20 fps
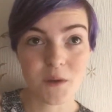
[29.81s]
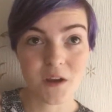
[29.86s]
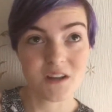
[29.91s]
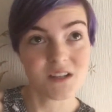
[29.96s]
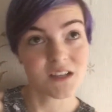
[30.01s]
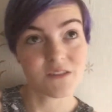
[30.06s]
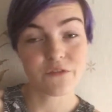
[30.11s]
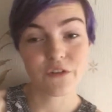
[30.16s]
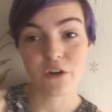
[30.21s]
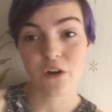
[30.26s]

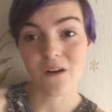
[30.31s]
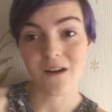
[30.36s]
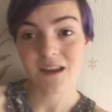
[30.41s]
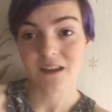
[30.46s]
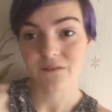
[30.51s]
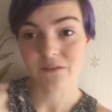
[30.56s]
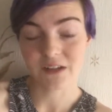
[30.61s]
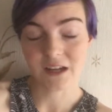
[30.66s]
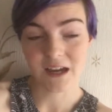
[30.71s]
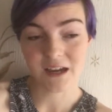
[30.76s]
because I forgot I
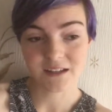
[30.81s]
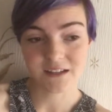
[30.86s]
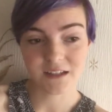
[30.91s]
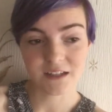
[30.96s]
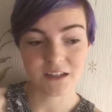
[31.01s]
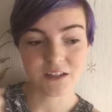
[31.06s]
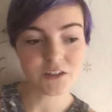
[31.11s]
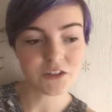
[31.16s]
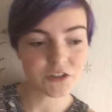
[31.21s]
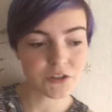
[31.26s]
even had
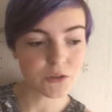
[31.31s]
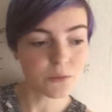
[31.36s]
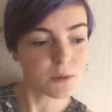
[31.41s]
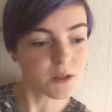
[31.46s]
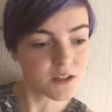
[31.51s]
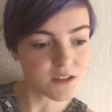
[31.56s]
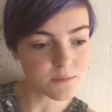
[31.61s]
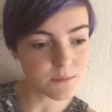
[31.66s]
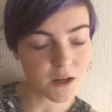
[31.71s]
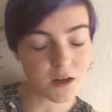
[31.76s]
it, and two,
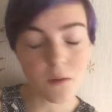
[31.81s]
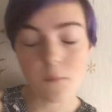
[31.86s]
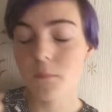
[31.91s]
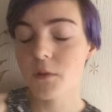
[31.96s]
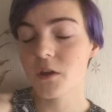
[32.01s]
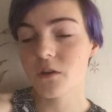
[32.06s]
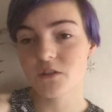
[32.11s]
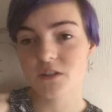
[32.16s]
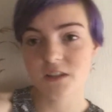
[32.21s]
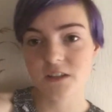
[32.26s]
because my
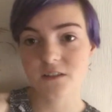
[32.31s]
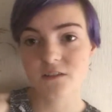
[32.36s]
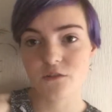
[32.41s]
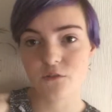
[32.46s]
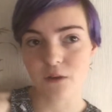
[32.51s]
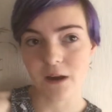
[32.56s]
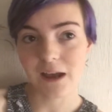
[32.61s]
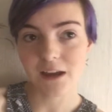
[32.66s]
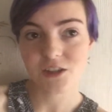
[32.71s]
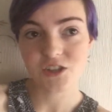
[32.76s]
computer has
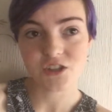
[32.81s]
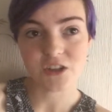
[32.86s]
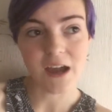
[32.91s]
crashed.